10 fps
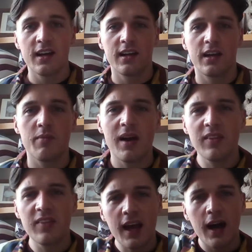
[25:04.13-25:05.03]
Now you may
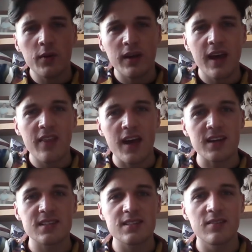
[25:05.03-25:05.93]
think, how do I get
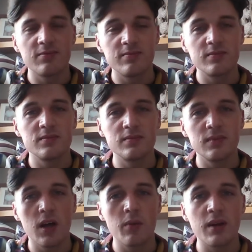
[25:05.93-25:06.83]
this?
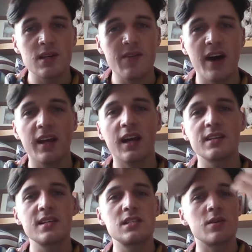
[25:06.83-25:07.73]
Because I've had it
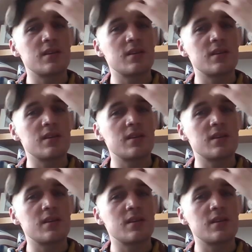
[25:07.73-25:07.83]
cut into,